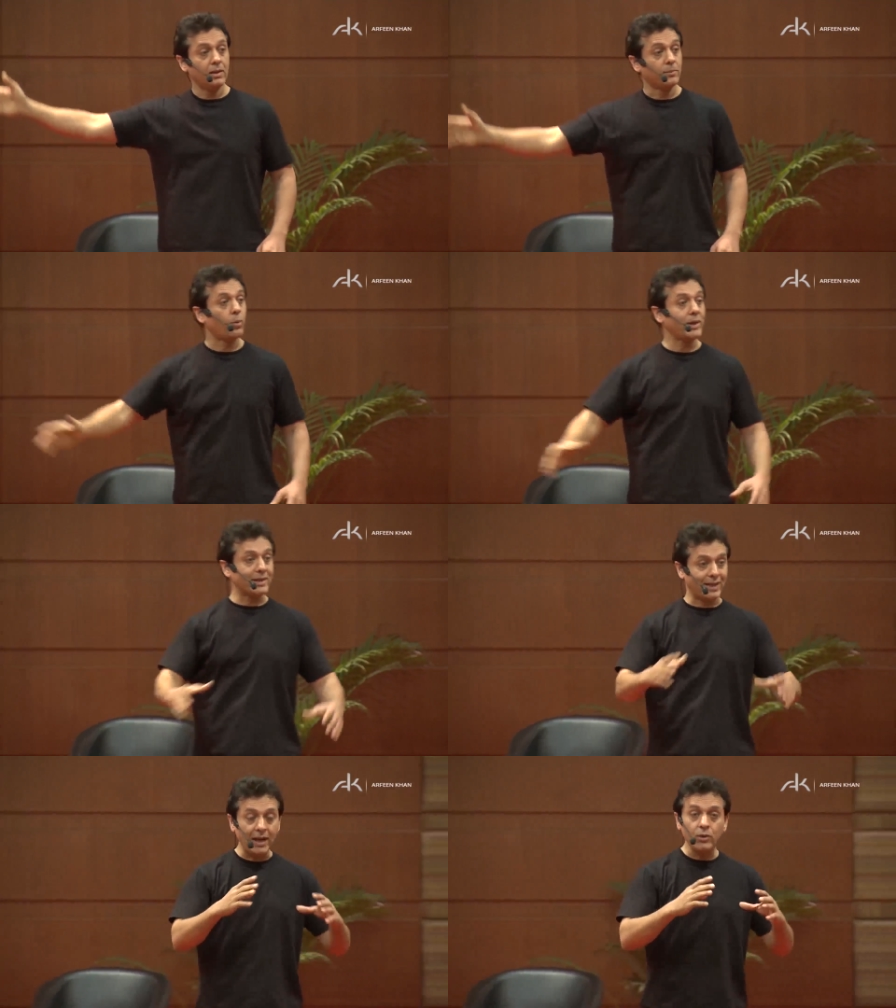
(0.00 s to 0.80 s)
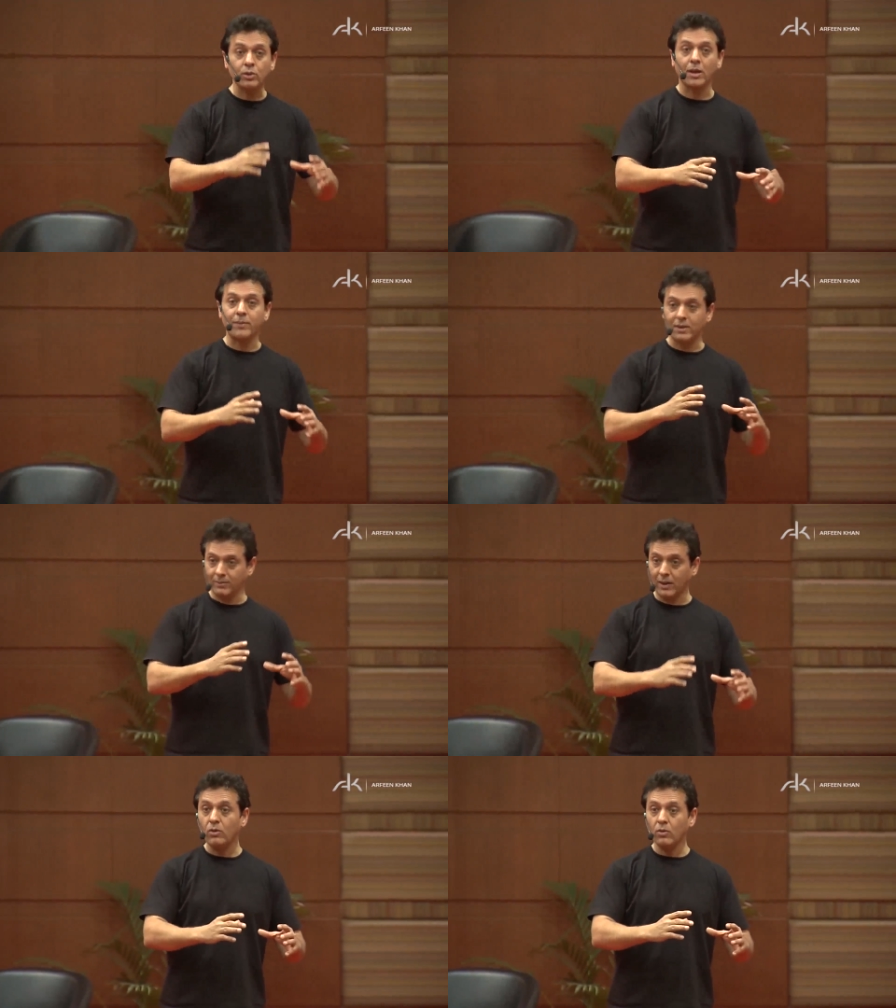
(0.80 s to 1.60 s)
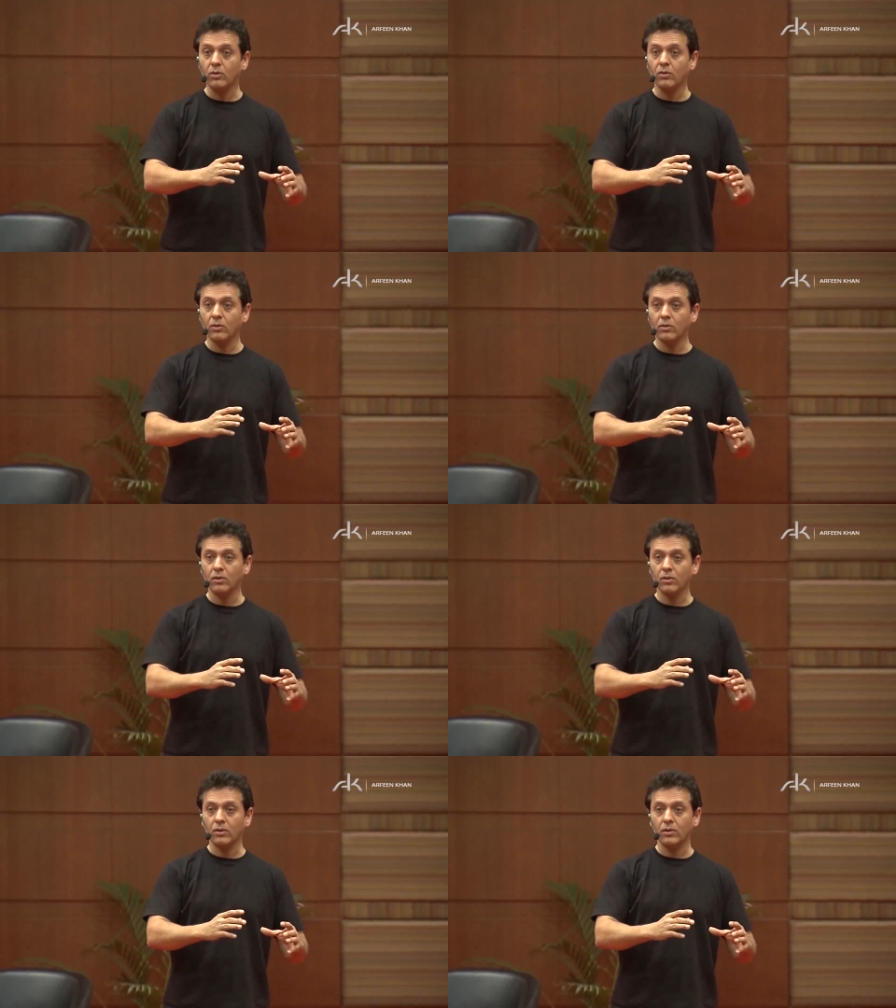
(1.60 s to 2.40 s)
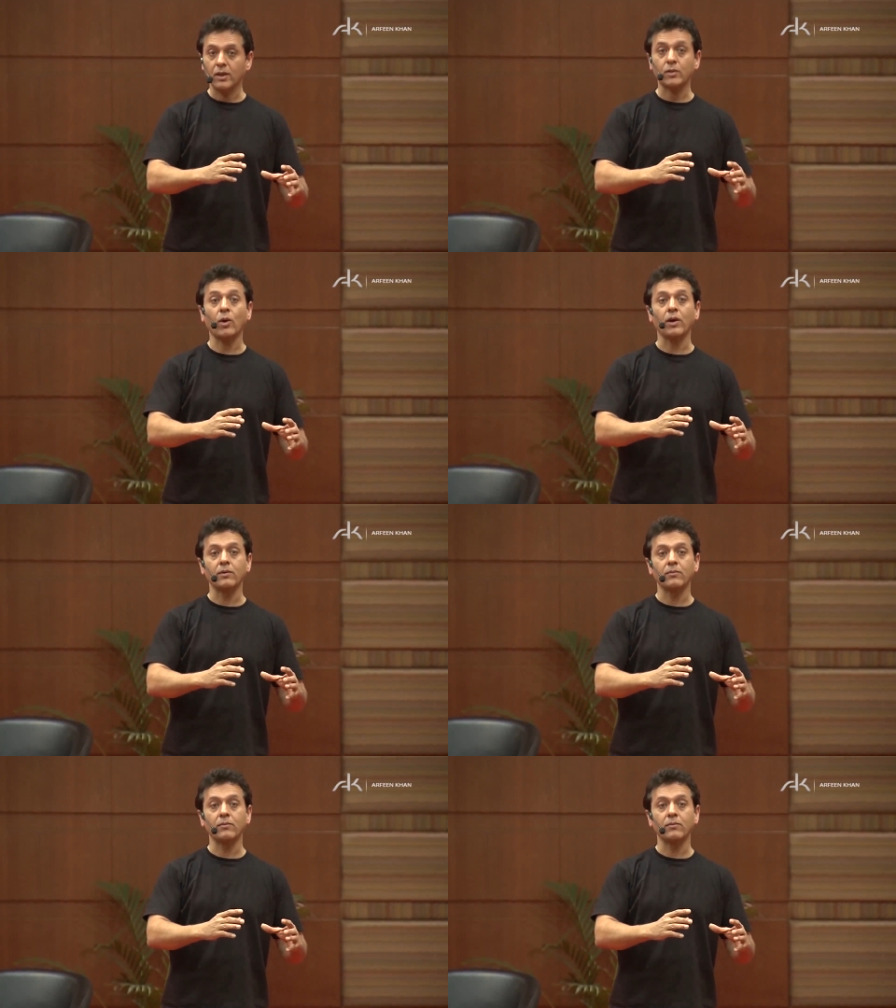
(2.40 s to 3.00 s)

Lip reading: But what he can do something about is what?